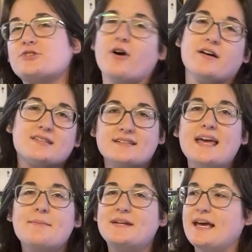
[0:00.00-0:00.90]

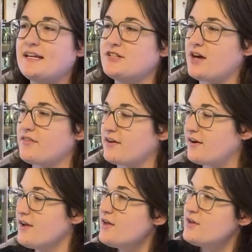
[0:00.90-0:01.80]
cross-contaminate each
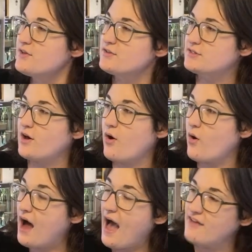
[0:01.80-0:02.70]
other.
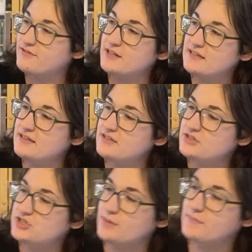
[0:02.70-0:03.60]
So
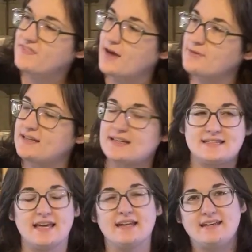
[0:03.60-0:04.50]
every shipment that we
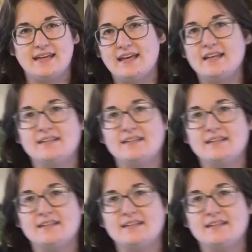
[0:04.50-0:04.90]
get in